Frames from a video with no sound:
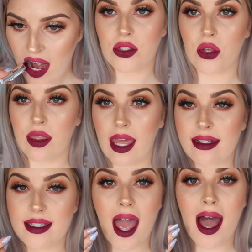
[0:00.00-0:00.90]
So that
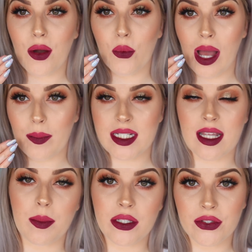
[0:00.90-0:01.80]
is how Wabi
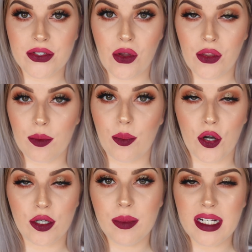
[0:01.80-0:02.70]
Sabi looks on the
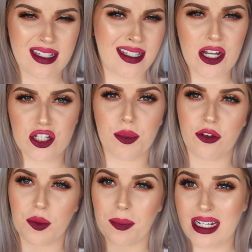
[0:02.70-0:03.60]
bottom. It's such a
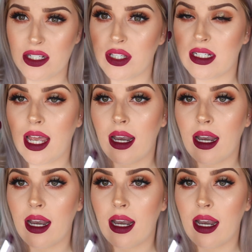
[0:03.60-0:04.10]
perfect base for this